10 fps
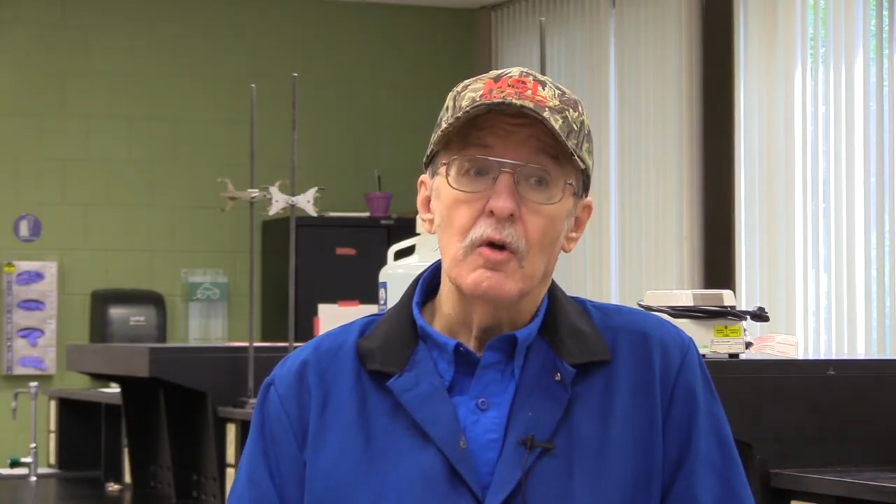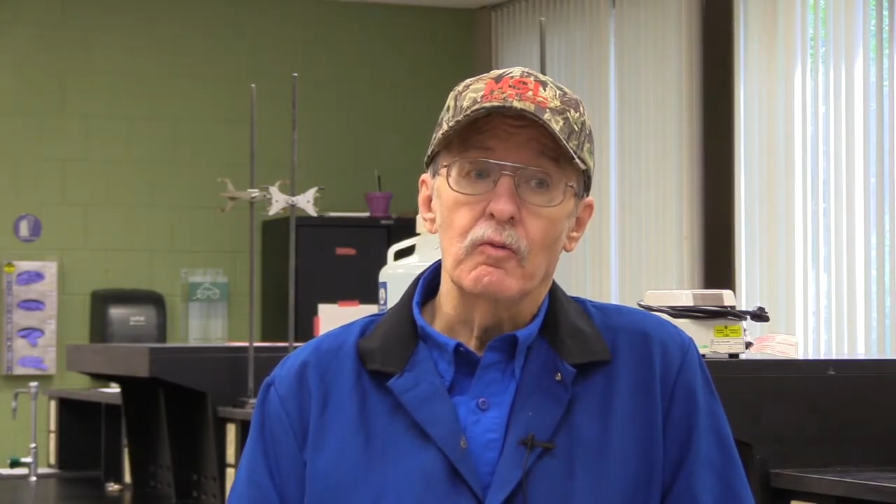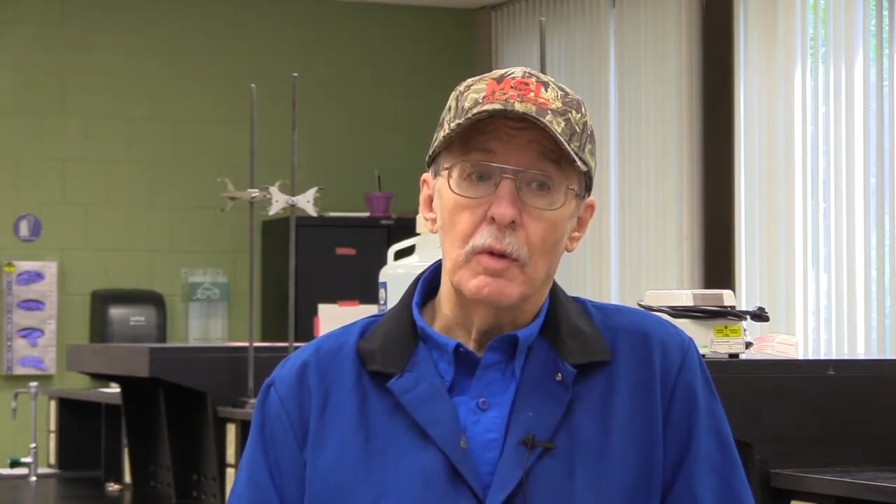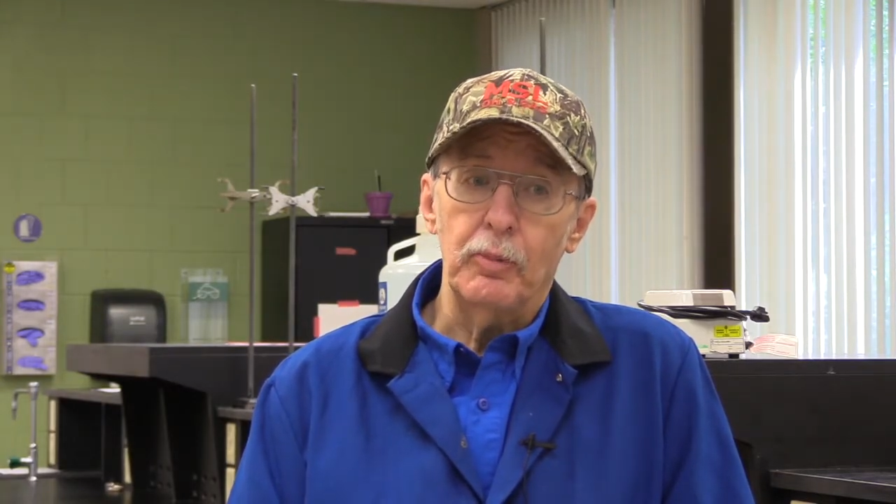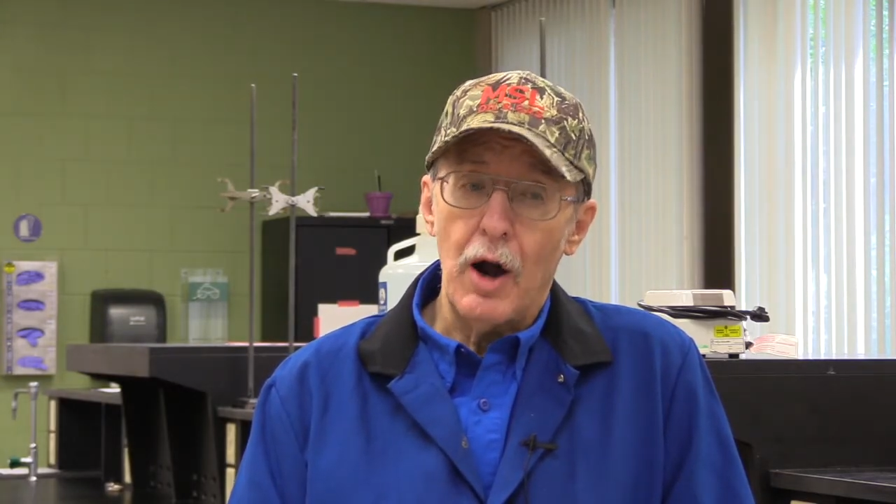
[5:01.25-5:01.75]

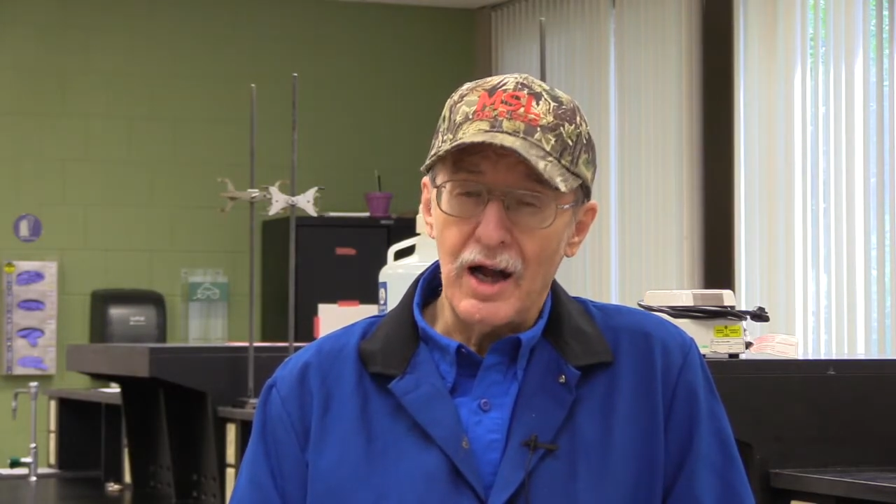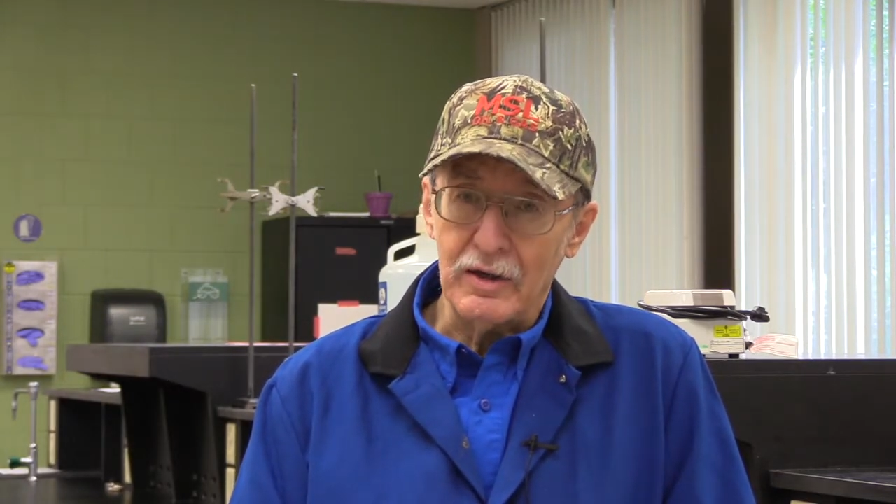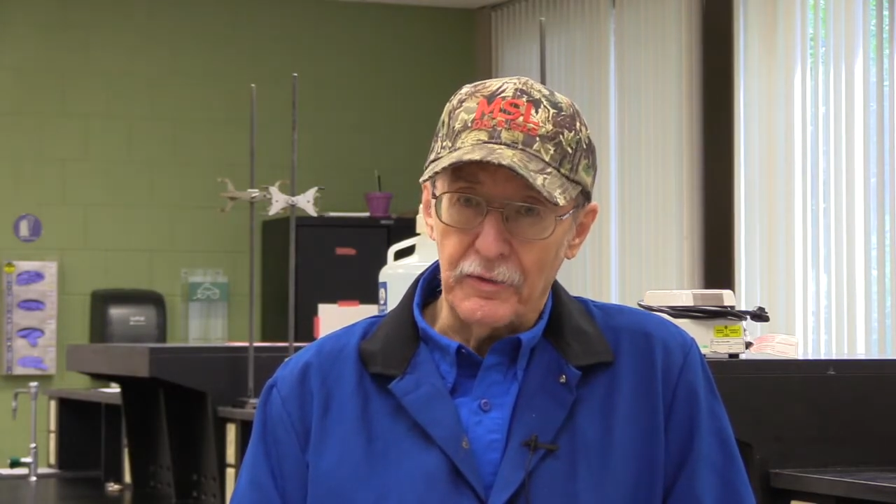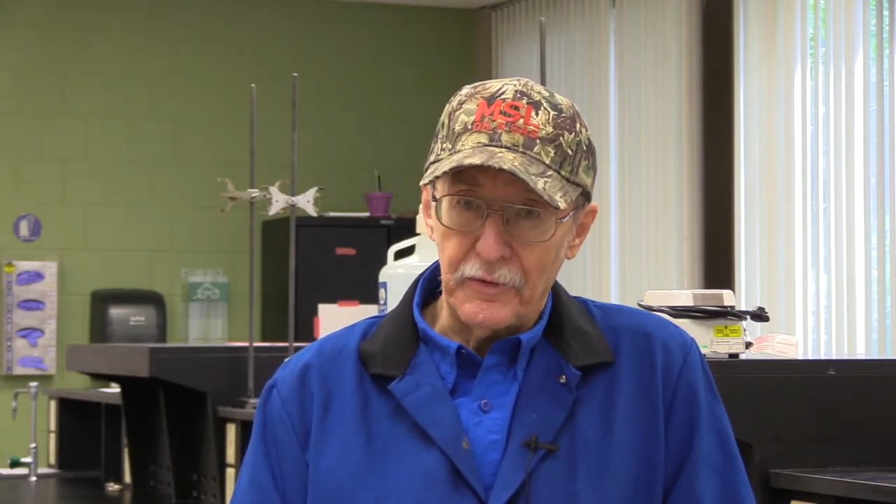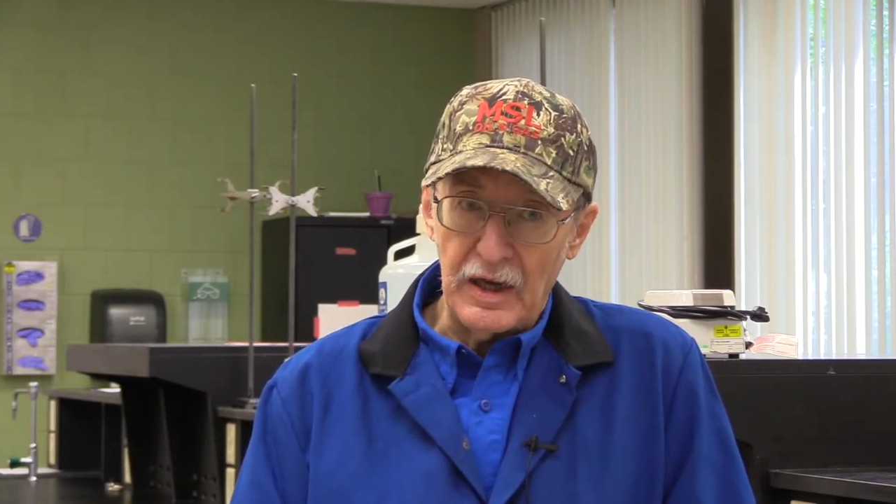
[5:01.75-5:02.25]

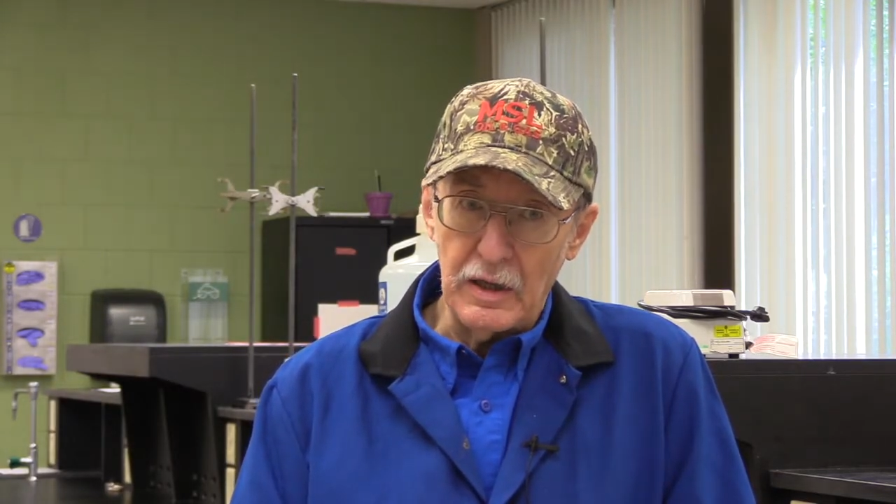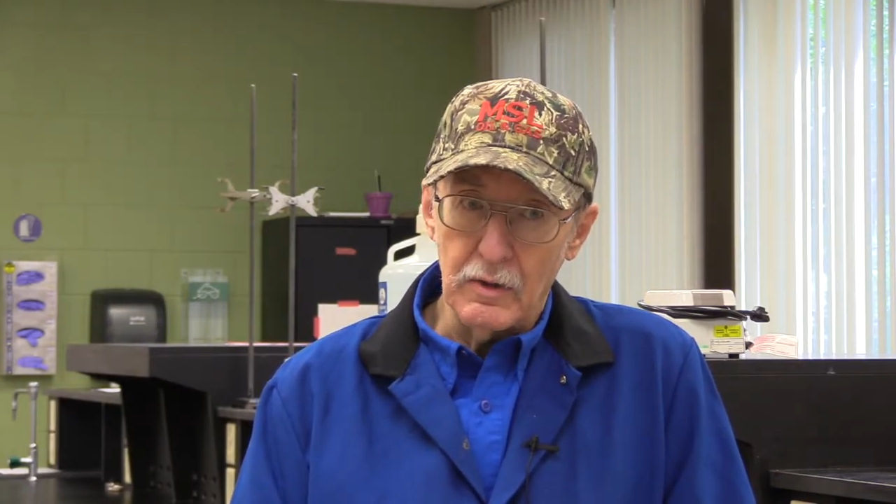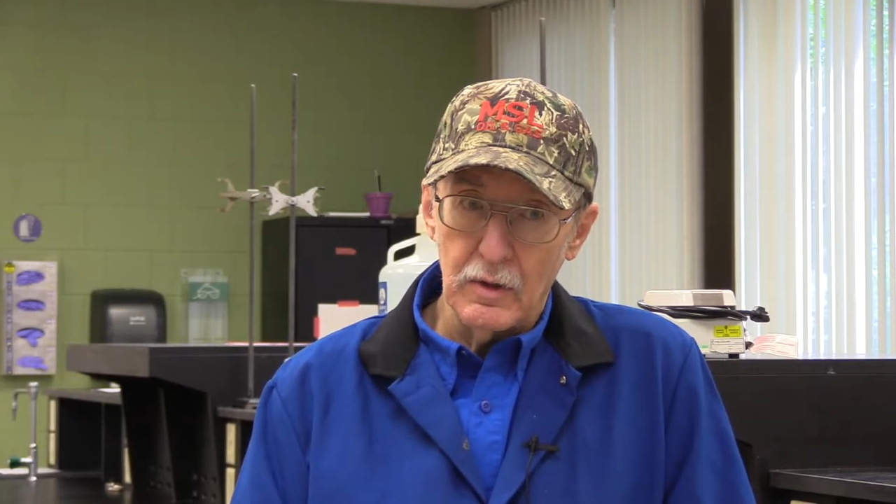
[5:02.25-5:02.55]
reprography,